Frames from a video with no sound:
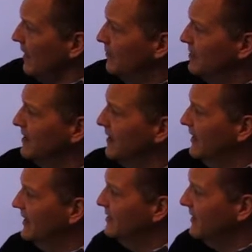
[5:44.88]
And must have
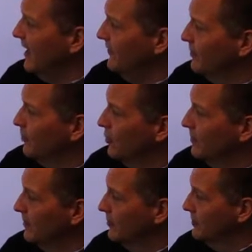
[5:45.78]
at least half your board
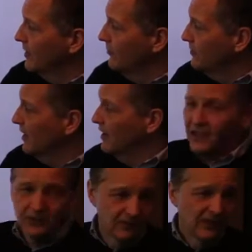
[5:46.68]
members
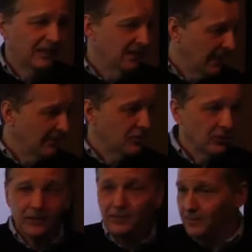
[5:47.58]
residing in Newfoundland and
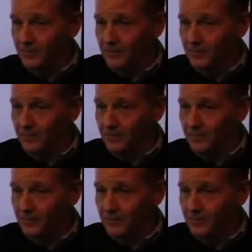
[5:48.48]
Labrador.